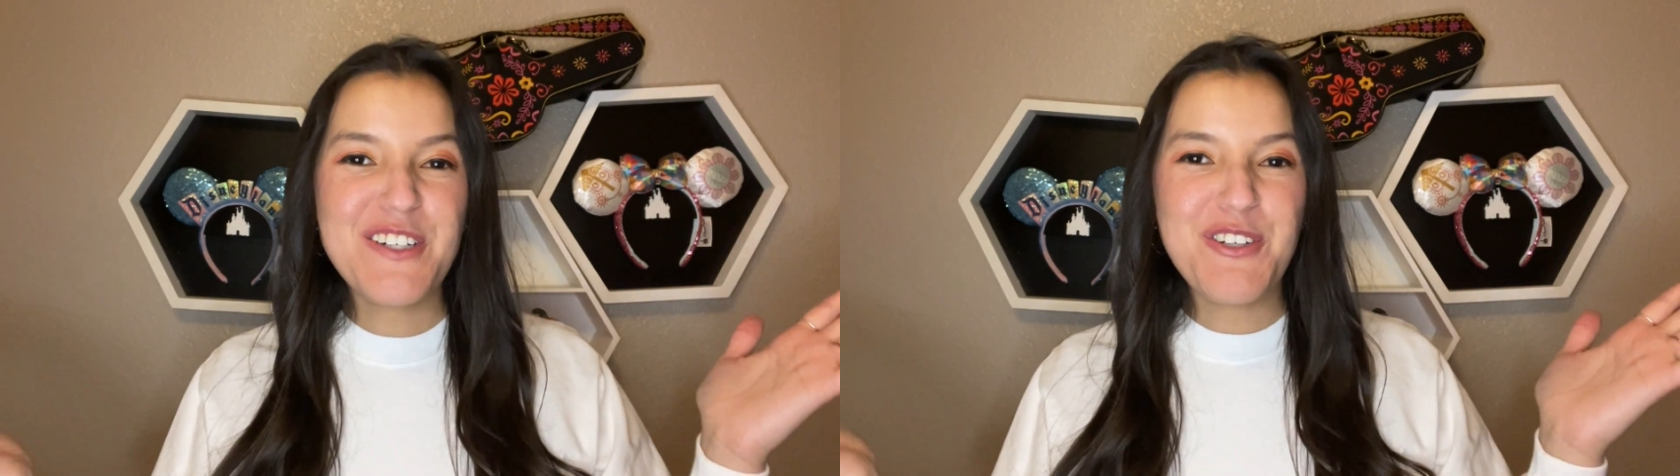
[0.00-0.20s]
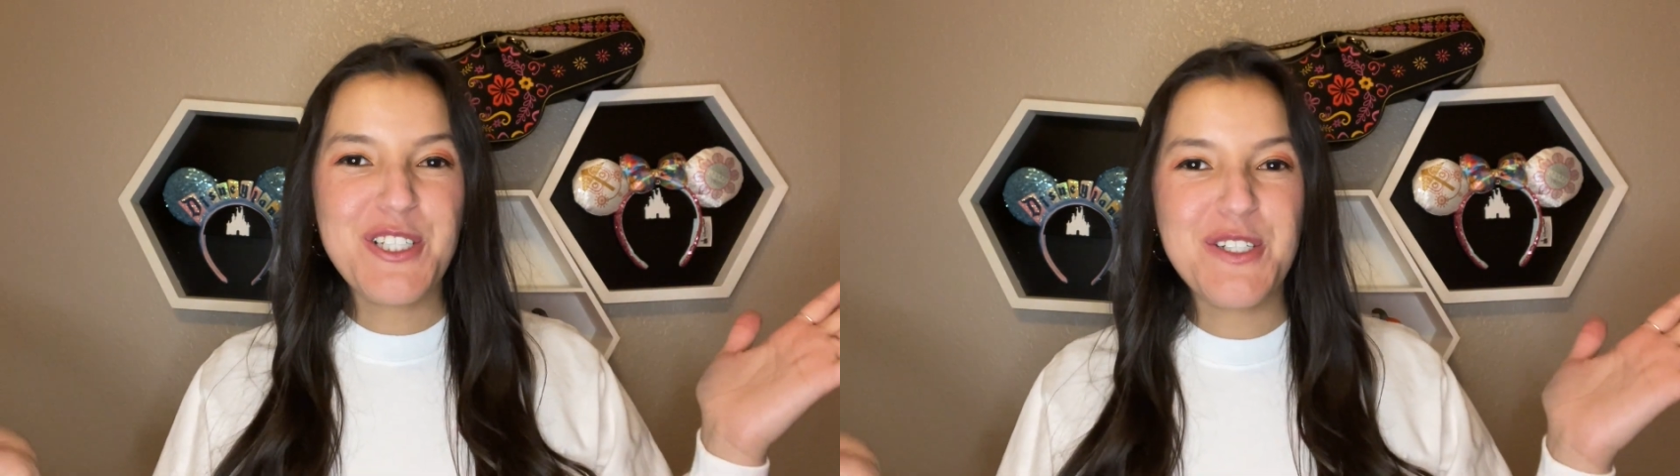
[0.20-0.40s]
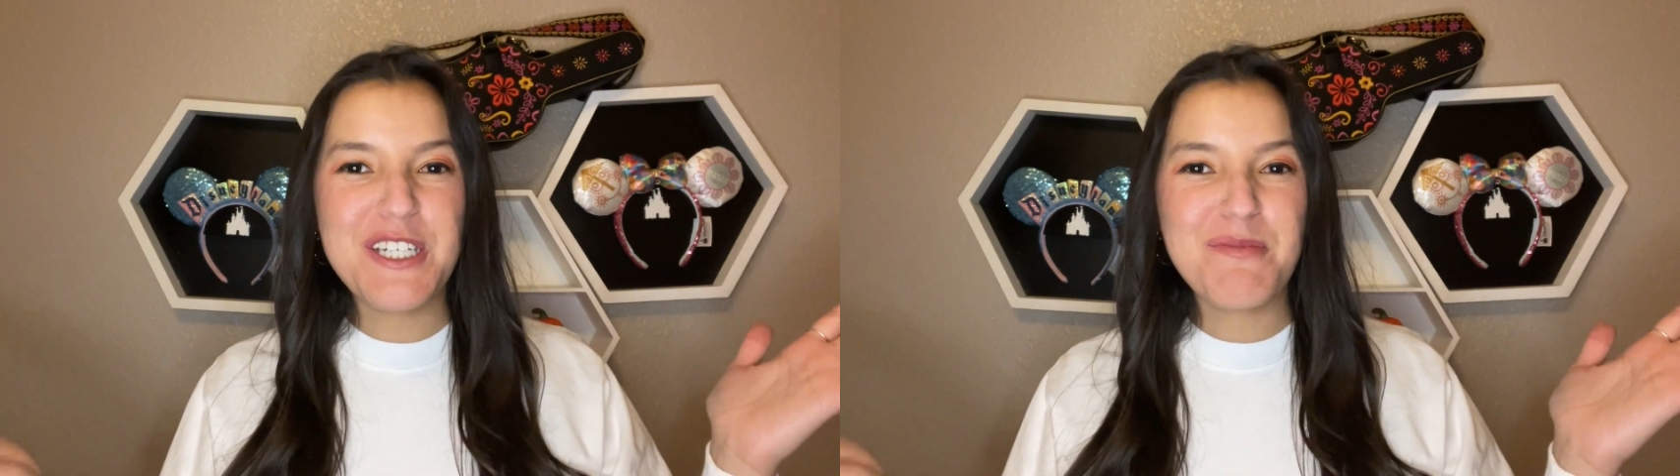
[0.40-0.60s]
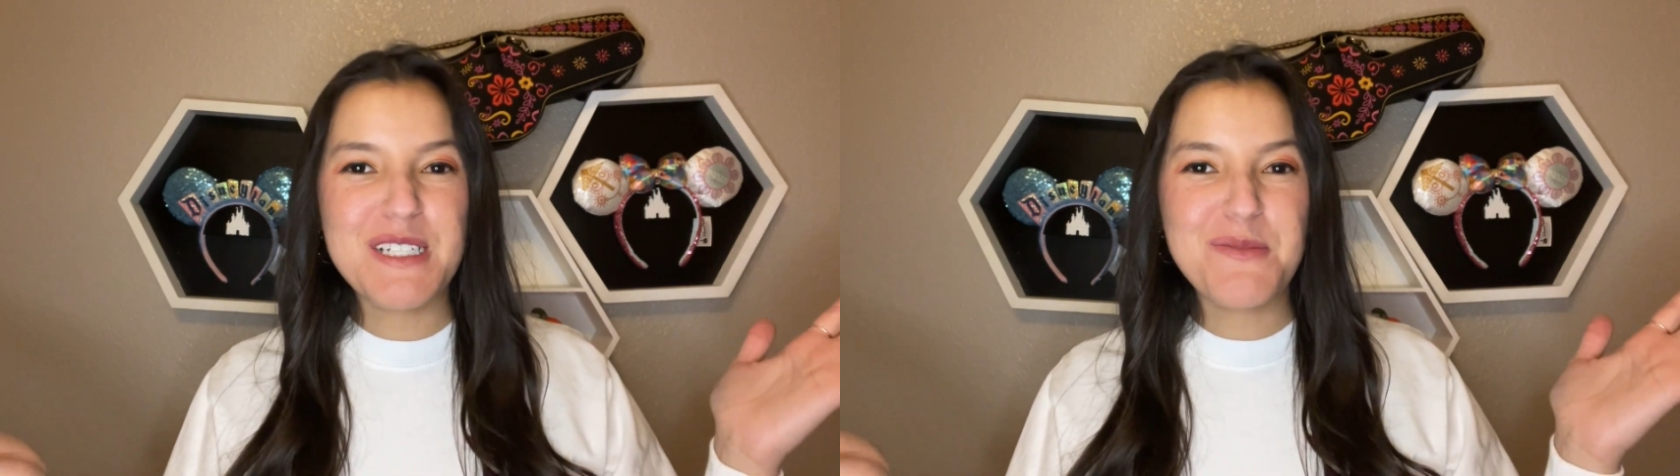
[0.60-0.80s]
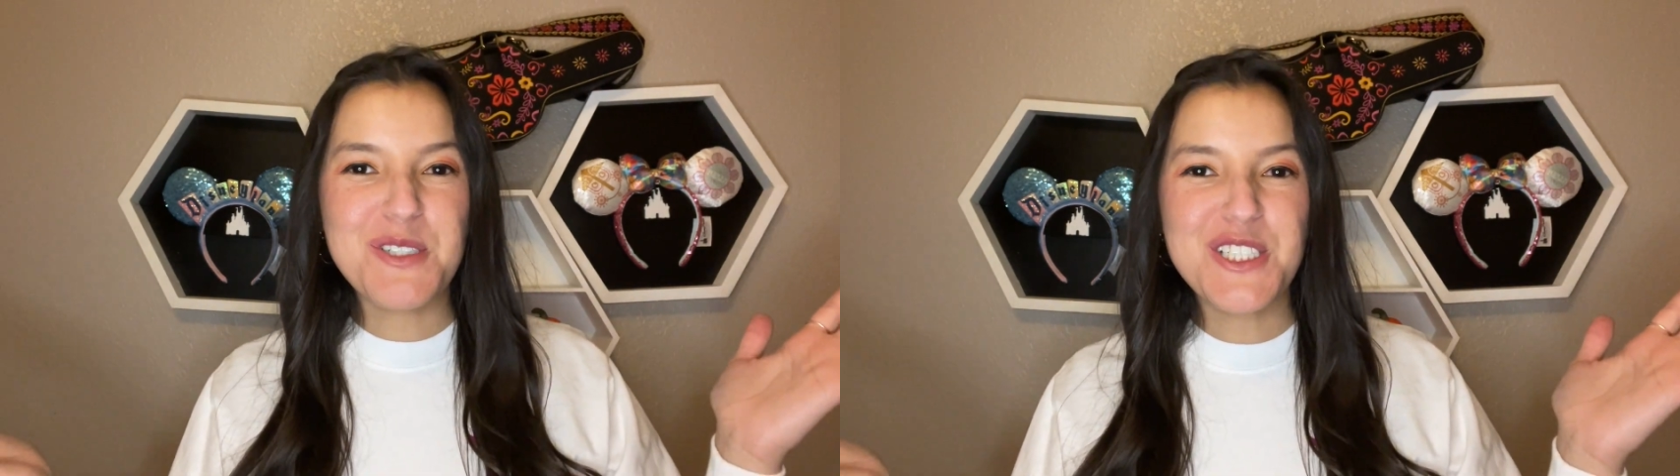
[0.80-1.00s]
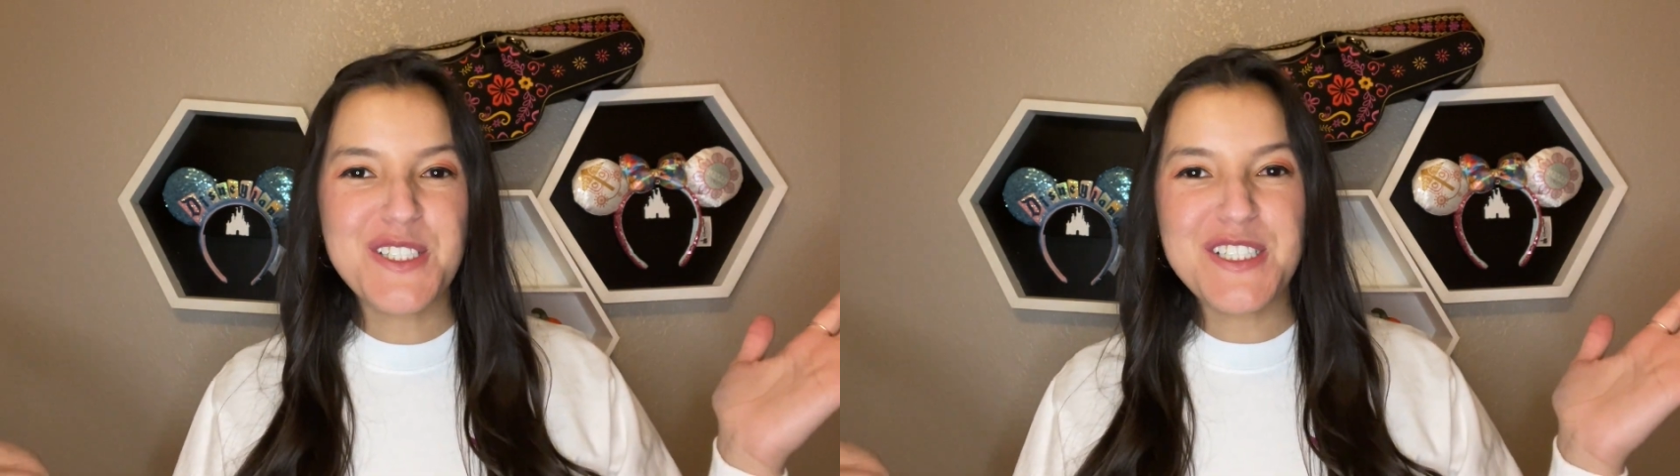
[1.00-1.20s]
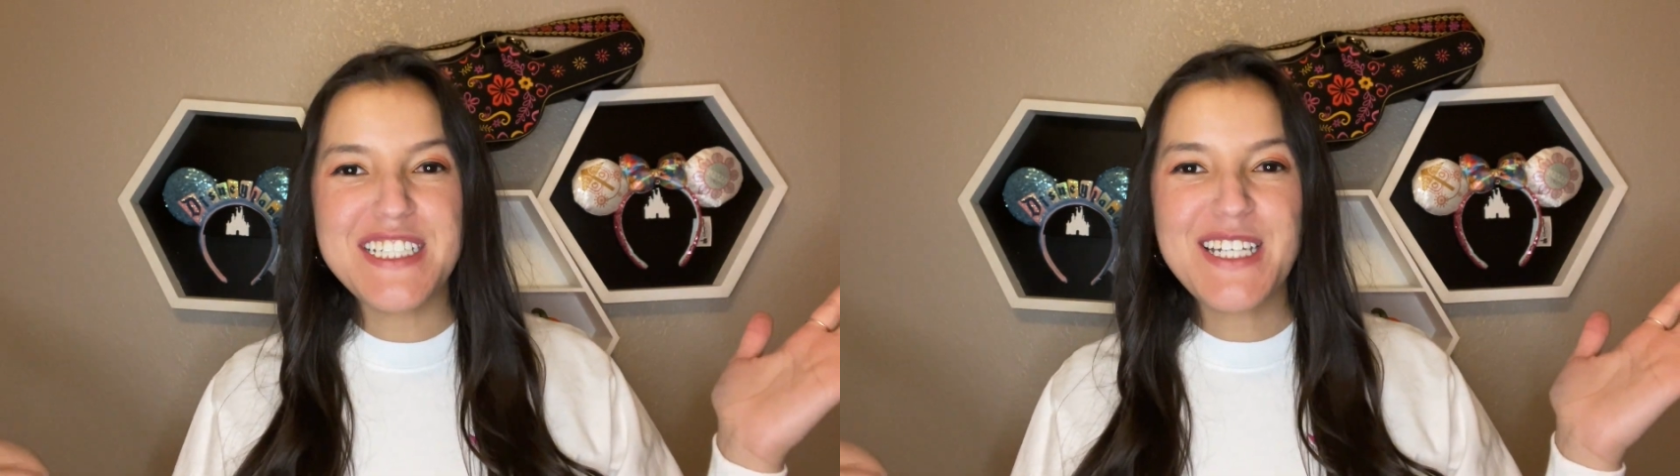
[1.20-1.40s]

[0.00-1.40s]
If you're new here, my name is Shirley,